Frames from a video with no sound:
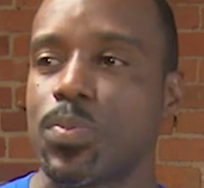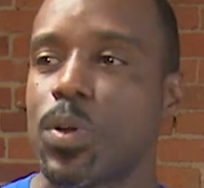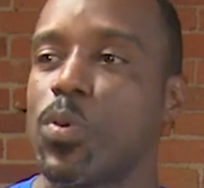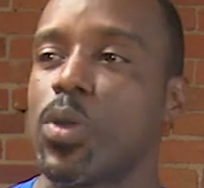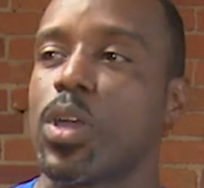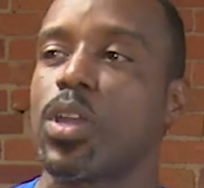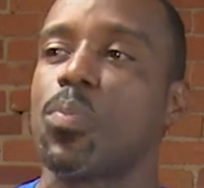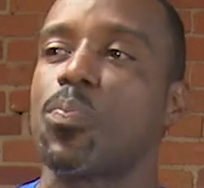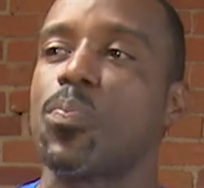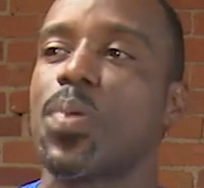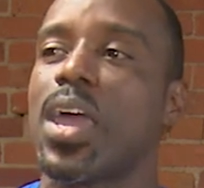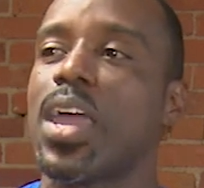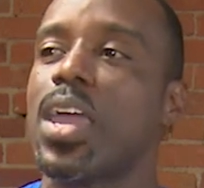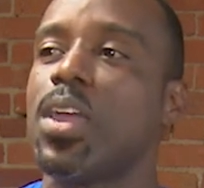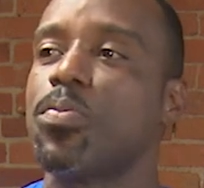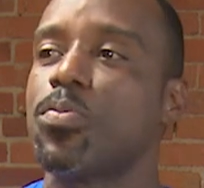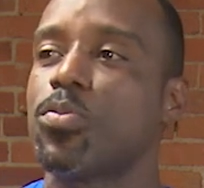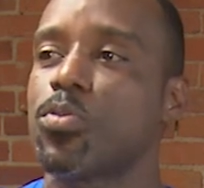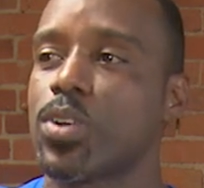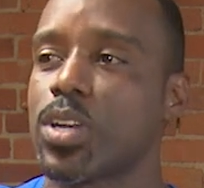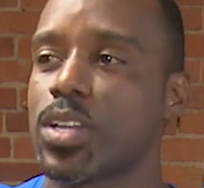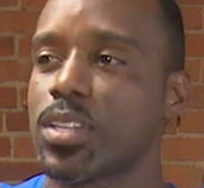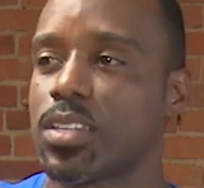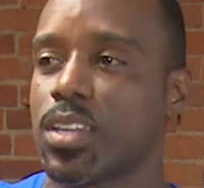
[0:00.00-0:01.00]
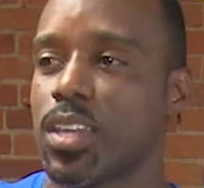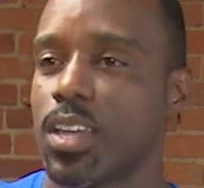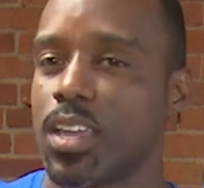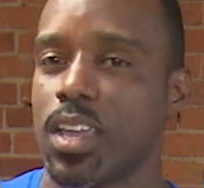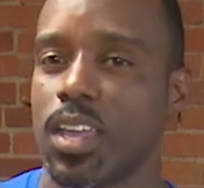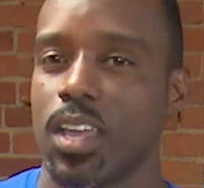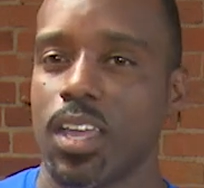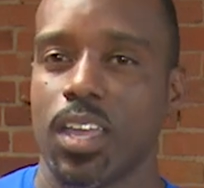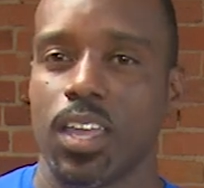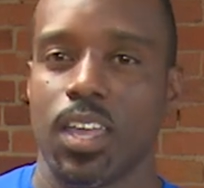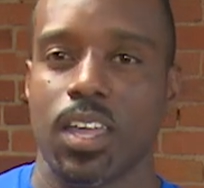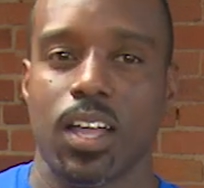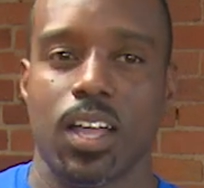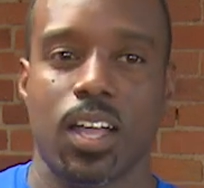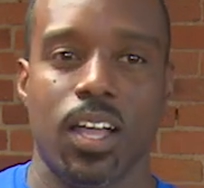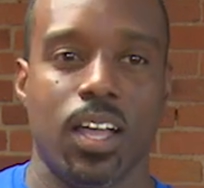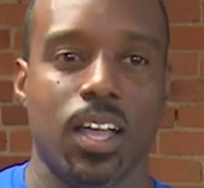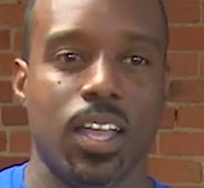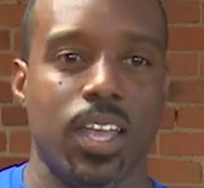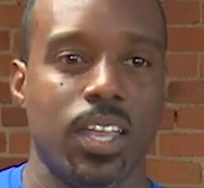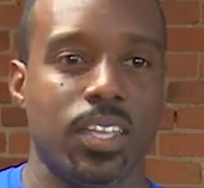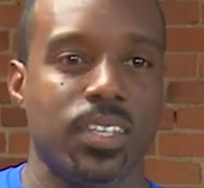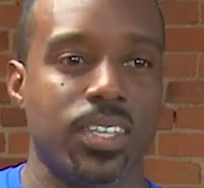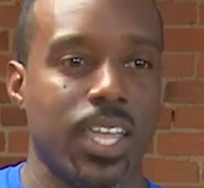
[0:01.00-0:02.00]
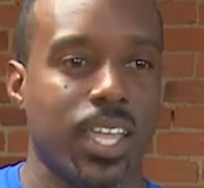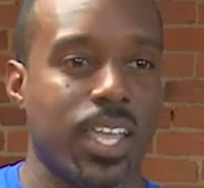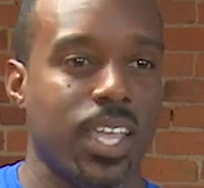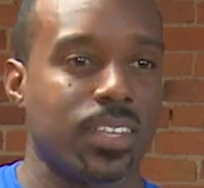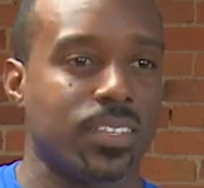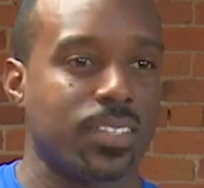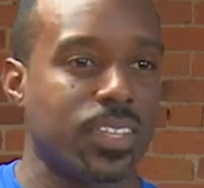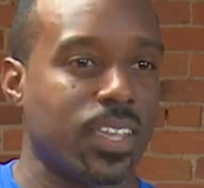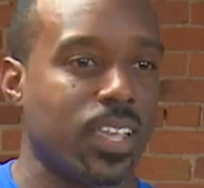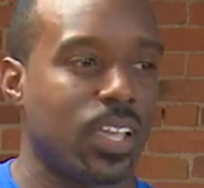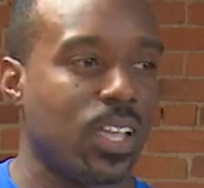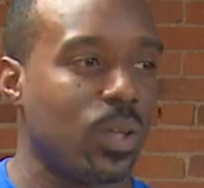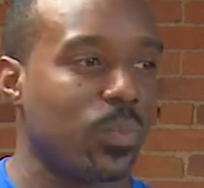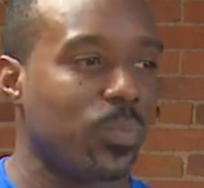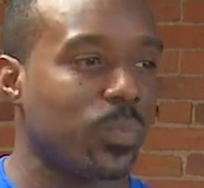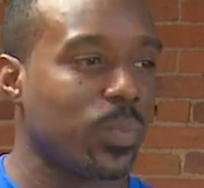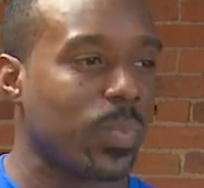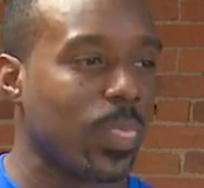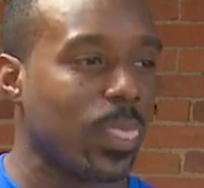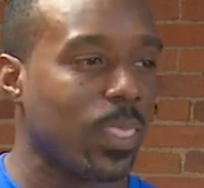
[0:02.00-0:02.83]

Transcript: but we're going to pay for it in decades to come.